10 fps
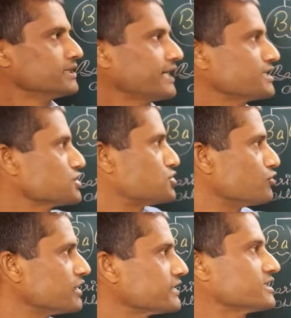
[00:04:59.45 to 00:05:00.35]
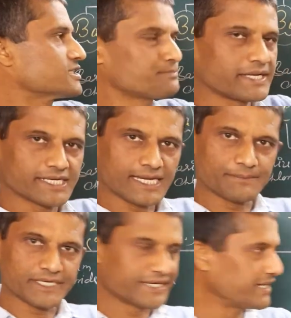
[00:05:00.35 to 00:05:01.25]
That is, during this very
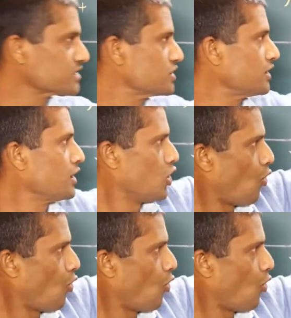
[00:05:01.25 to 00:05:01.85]
chemical reaction,